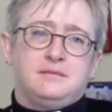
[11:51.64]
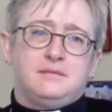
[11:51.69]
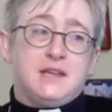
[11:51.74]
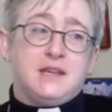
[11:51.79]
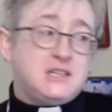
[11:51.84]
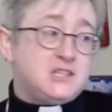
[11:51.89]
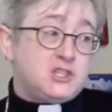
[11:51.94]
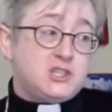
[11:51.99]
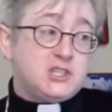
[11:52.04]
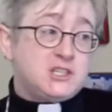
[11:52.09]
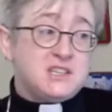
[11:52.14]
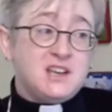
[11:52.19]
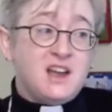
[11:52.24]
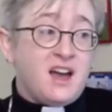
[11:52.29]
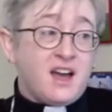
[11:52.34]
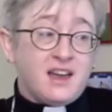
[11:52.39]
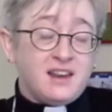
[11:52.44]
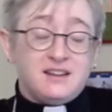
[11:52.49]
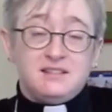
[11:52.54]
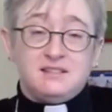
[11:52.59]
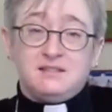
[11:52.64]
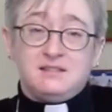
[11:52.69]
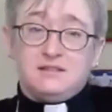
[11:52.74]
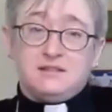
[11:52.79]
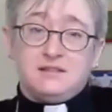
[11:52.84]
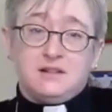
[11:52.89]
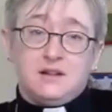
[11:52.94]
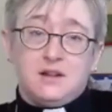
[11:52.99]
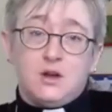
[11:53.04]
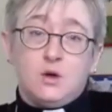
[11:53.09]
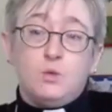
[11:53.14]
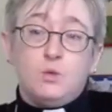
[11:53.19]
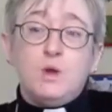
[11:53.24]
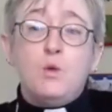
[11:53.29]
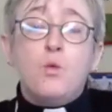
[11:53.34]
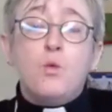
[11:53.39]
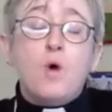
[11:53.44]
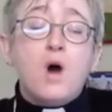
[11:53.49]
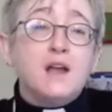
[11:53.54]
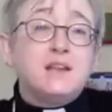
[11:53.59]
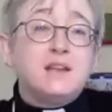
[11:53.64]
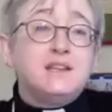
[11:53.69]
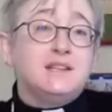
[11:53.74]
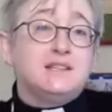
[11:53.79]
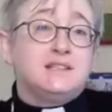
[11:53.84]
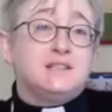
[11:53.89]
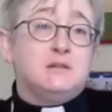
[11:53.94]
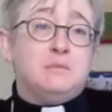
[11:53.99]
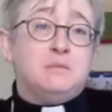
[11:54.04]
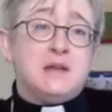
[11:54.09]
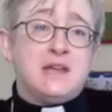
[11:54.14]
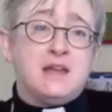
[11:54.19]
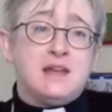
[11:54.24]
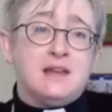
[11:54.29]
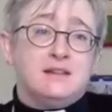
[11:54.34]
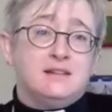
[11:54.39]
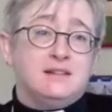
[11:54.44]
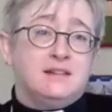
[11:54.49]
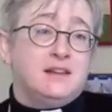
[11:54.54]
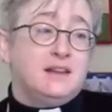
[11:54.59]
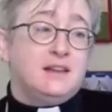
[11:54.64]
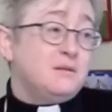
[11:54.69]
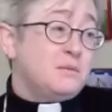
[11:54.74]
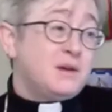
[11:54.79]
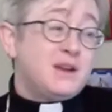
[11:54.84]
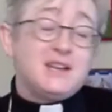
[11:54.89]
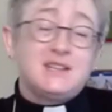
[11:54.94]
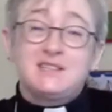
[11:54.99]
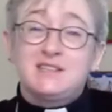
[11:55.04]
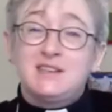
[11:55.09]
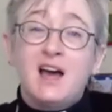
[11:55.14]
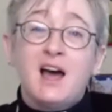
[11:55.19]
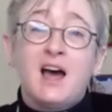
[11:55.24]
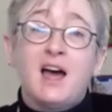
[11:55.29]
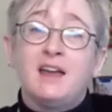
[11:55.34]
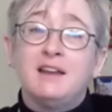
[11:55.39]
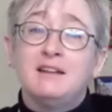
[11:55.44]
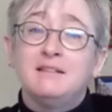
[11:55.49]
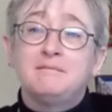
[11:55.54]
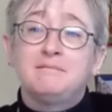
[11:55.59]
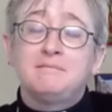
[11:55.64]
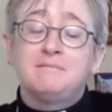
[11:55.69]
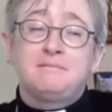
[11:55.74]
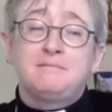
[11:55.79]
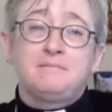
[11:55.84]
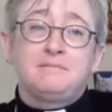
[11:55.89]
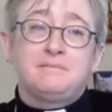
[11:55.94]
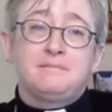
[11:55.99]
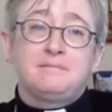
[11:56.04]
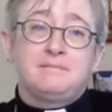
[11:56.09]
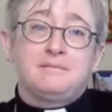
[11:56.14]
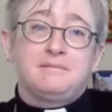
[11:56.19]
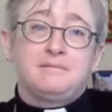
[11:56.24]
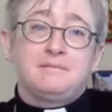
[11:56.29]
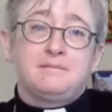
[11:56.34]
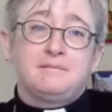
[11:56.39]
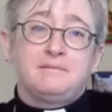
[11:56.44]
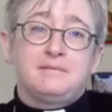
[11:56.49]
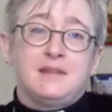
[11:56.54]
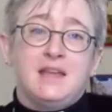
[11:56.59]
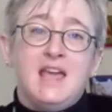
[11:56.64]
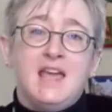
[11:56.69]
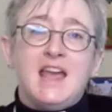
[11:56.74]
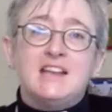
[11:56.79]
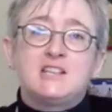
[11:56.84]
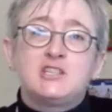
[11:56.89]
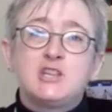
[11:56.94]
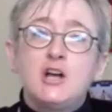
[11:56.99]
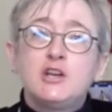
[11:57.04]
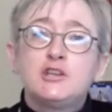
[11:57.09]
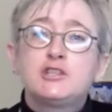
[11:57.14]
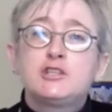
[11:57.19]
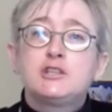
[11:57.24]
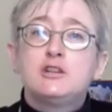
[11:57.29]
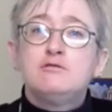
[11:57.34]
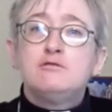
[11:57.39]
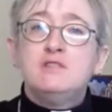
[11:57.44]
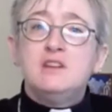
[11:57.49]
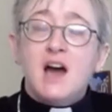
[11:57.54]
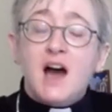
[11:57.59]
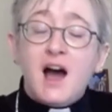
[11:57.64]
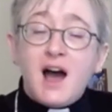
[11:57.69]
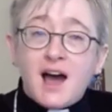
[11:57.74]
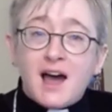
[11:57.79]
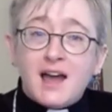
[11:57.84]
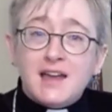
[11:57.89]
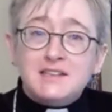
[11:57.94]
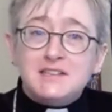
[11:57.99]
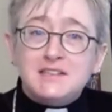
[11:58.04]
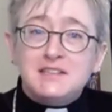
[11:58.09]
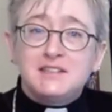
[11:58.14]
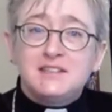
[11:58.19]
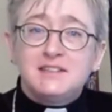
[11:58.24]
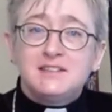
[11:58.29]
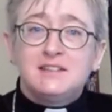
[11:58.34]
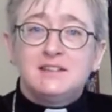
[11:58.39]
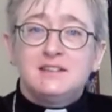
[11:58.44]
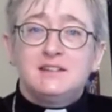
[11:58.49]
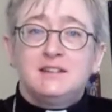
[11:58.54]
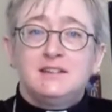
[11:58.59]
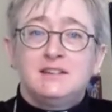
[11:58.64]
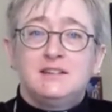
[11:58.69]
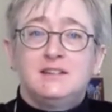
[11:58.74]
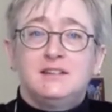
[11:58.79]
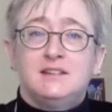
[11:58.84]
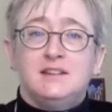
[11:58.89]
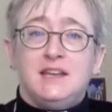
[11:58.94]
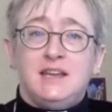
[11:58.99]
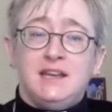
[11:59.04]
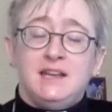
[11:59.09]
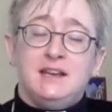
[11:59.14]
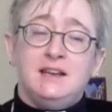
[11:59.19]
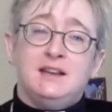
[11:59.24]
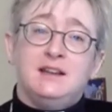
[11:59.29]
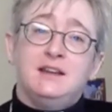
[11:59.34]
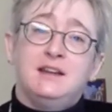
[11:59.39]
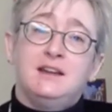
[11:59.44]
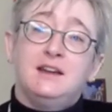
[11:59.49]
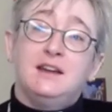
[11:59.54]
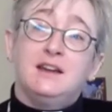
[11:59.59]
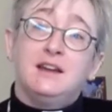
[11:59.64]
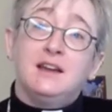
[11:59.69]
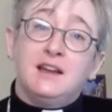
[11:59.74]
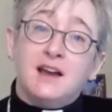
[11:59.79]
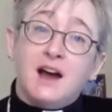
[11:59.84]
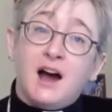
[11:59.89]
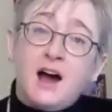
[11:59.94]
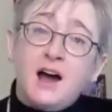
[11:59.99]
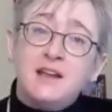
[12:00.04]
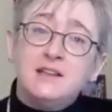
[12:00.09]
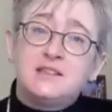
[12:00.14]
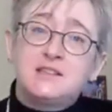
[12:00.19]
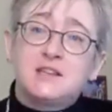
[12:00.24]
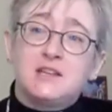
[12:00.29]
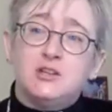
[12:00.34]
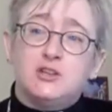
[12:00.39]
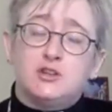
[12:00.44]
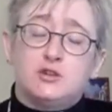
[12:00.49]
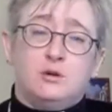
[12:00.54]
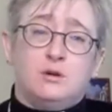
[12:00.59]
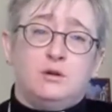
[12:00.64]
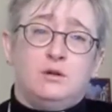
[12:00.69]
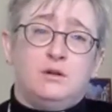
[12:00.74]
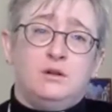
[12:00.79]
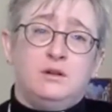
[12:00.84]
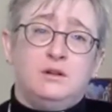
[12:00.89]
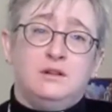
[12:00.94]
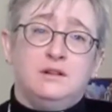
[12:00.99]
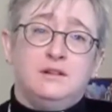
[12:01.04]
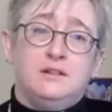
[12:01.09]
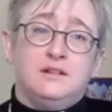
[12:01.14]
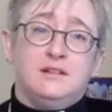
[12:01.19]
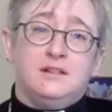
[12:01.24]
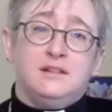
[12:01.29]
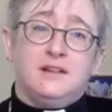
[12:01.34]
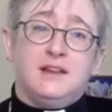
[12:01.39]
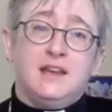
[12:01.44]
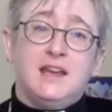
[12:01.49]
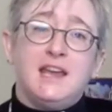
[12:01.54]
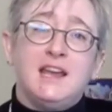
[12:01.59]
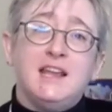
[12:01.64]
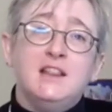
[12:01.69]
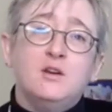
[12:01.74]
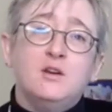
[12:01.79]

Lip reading: It's just not. We want it to be, but it's not. It's also not in God's control in